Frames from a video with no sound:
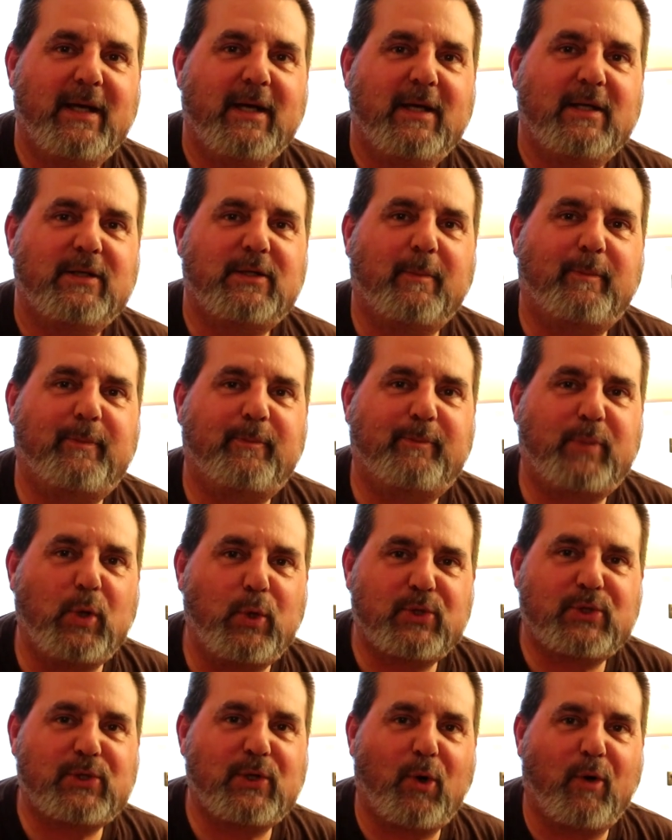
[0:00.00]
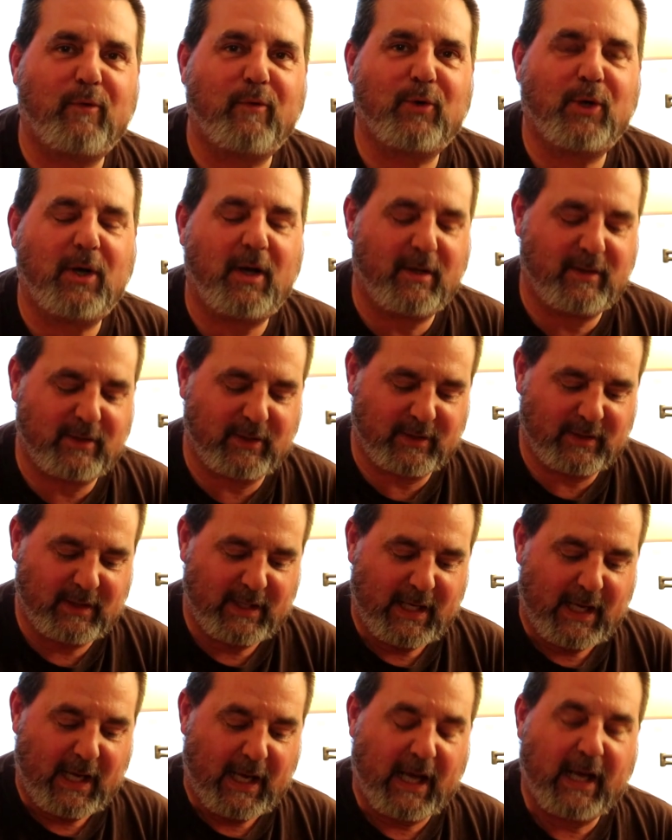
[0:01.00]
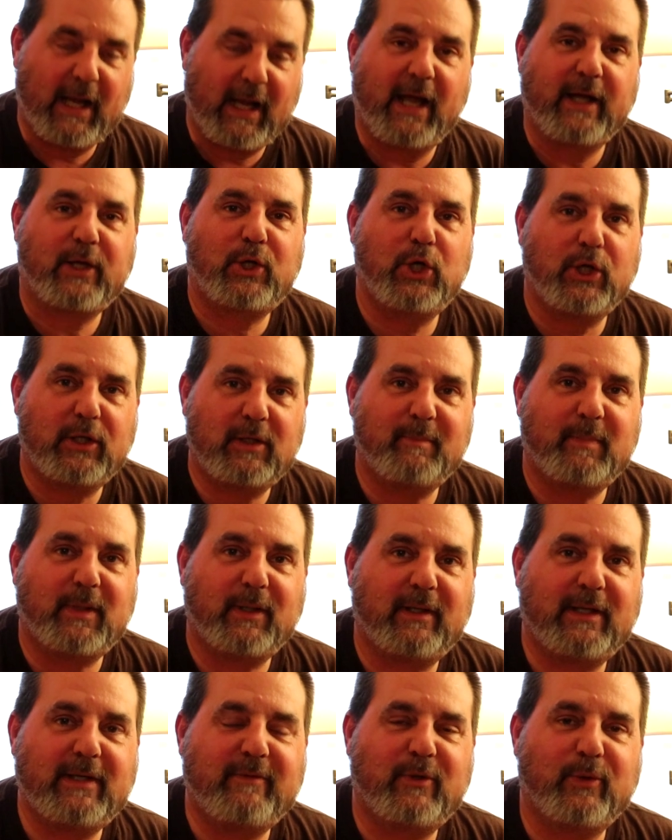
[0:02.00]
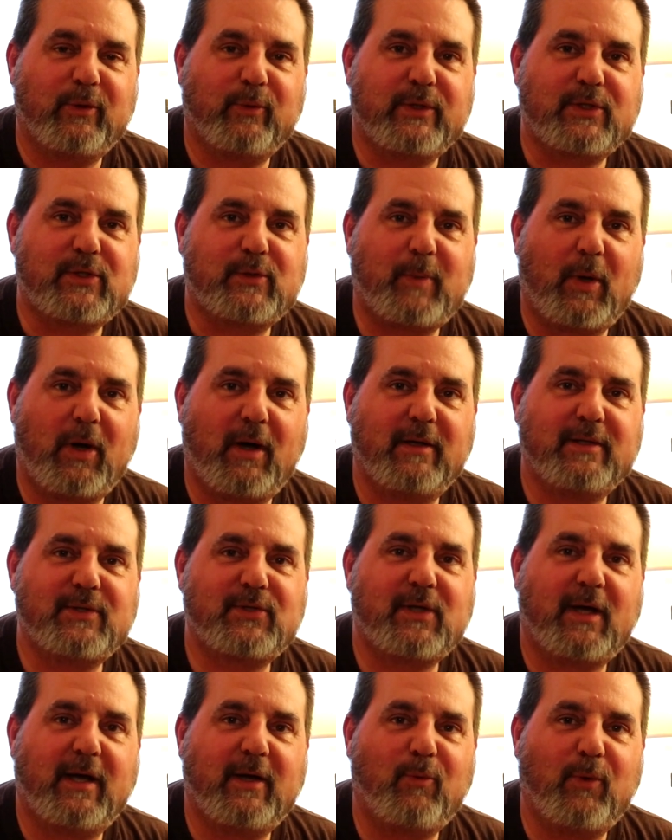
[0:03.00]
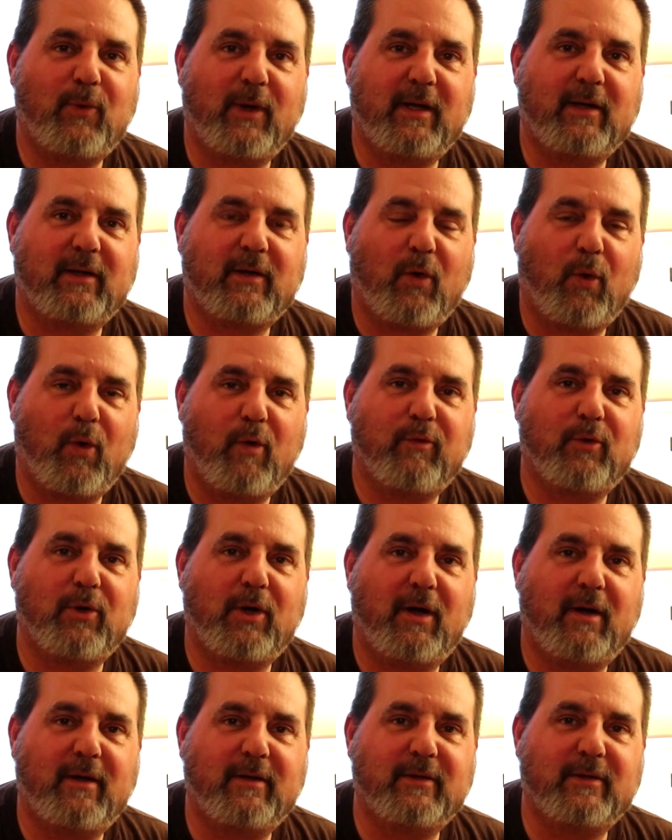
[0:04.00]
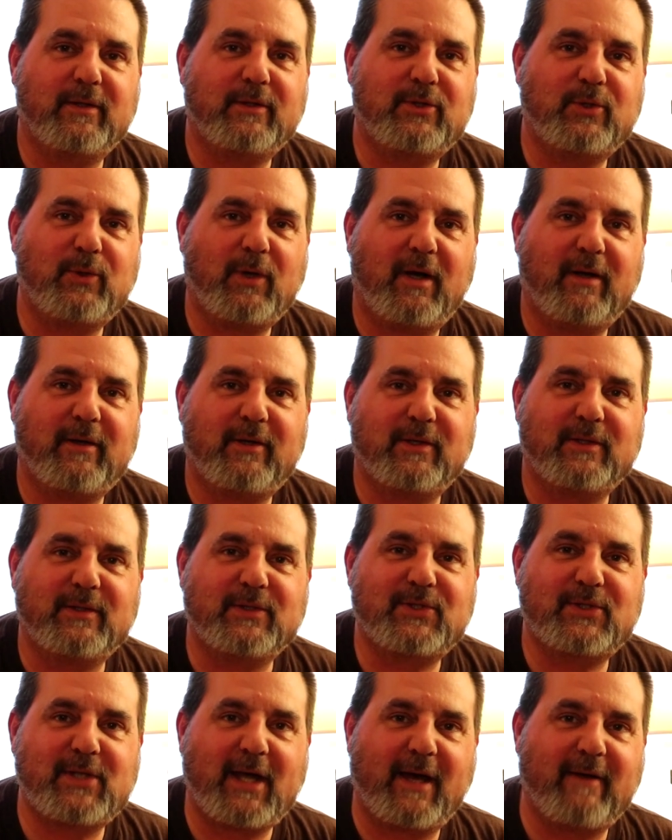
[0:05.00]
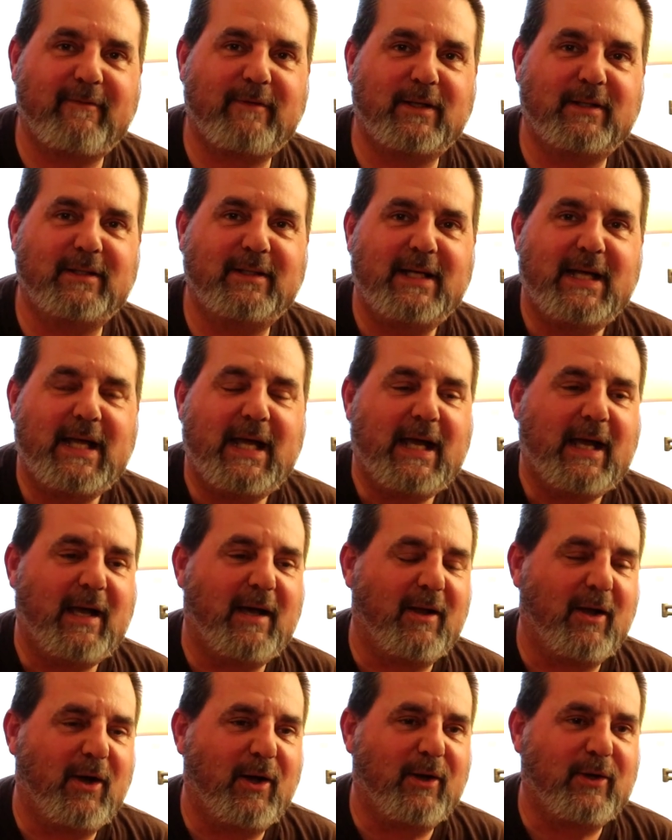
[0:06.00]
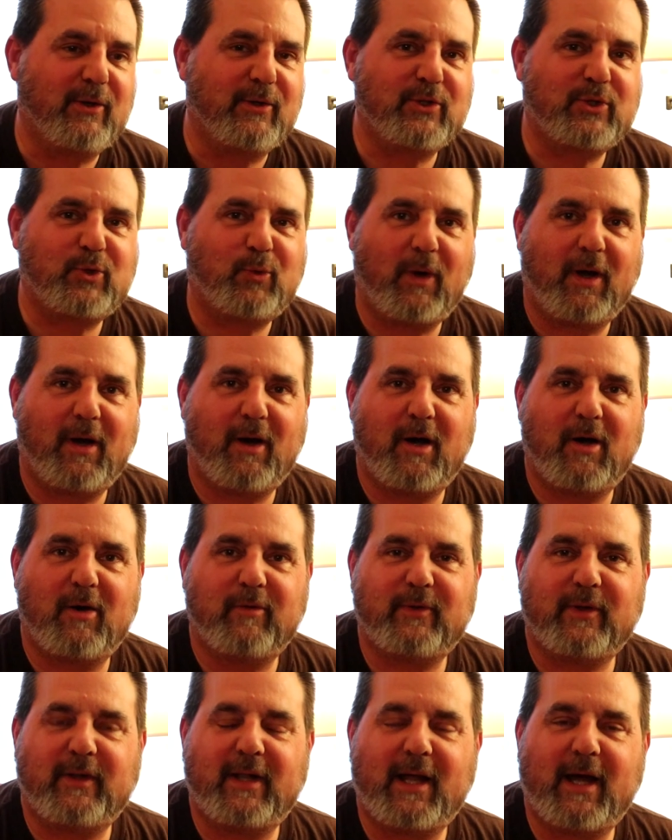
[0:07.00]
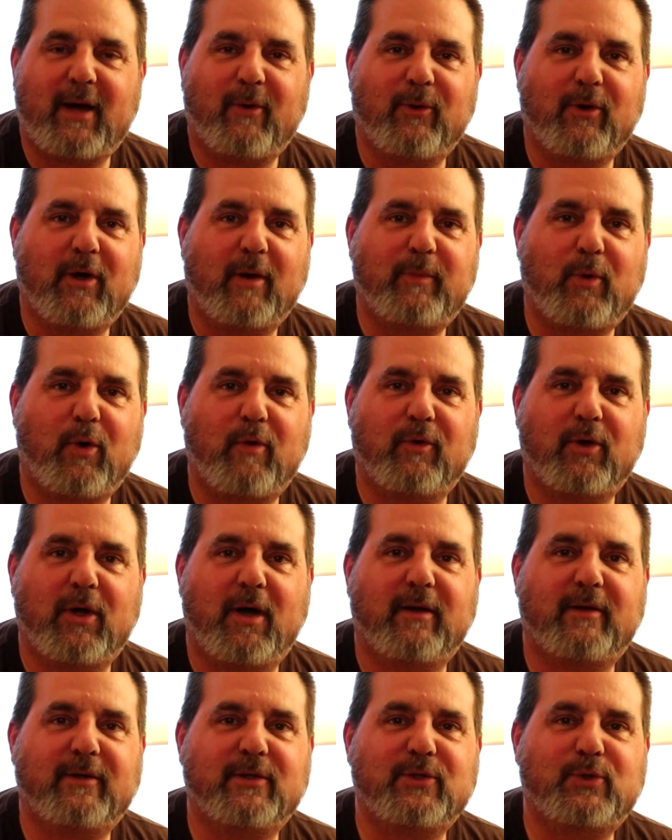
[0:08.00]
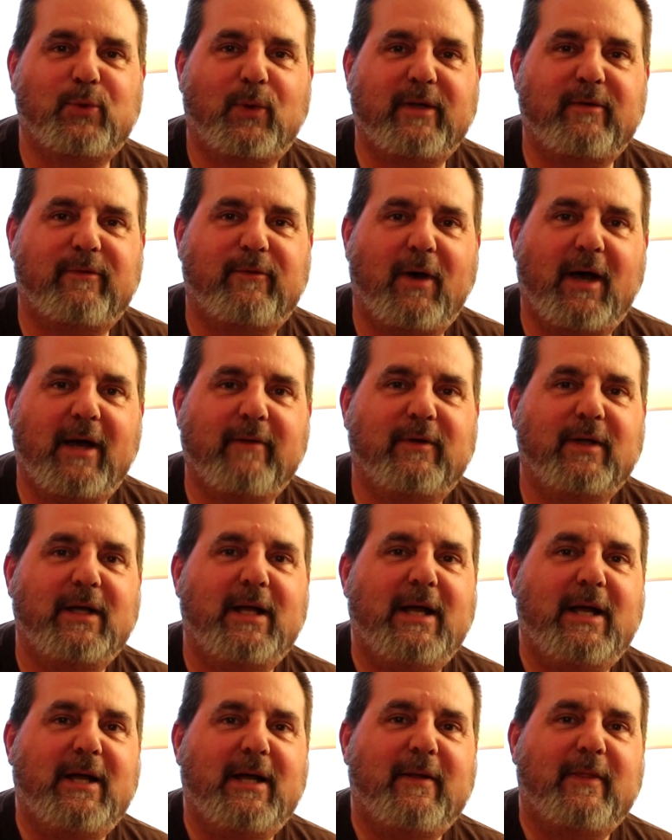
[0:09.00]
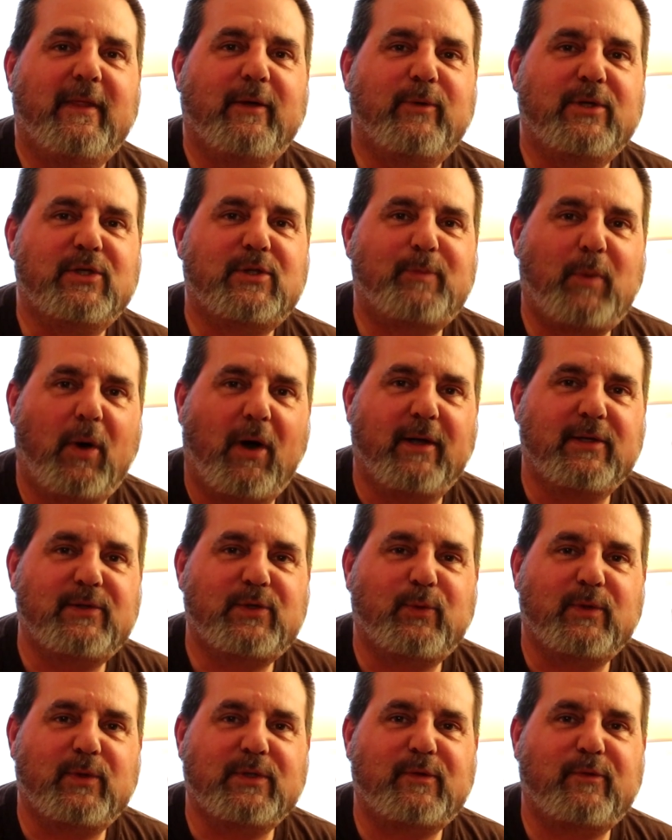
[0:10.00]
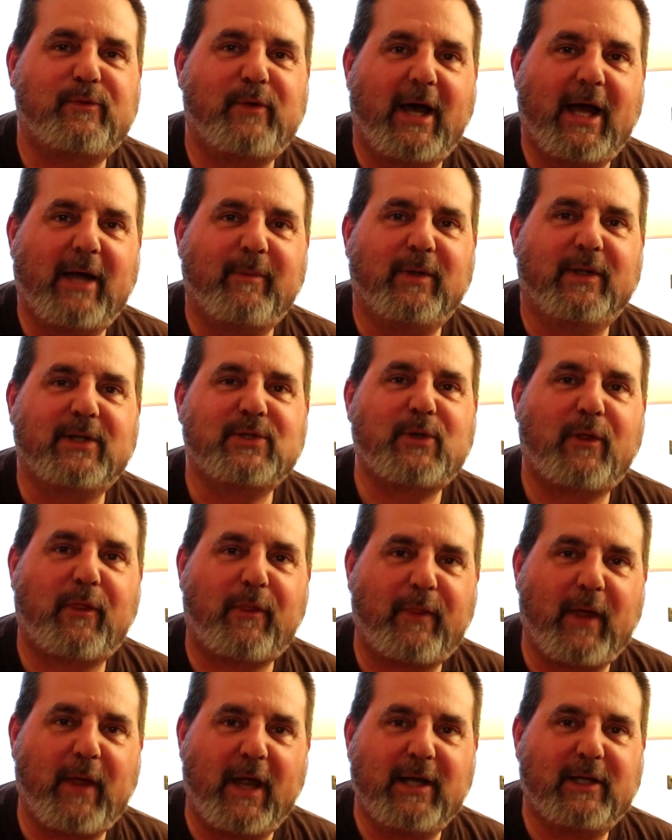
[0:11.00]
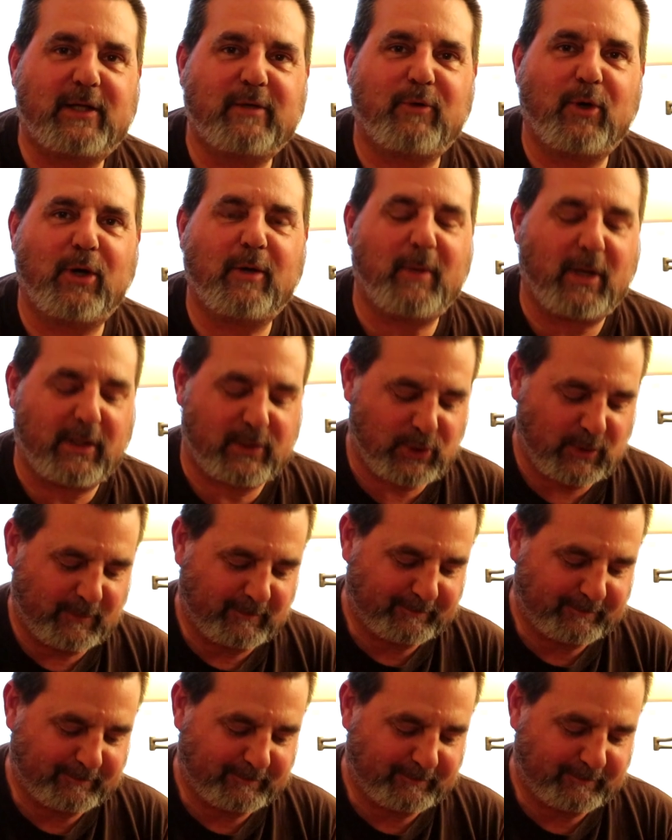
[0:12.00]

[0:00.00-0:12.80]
to boost it over one hundred, and I couldn't believe the response. I went over one hundred to one hundred seven and one hundred twelve, and now we're up over one hundred twenty-five. The response was fabulous. Thank you very much.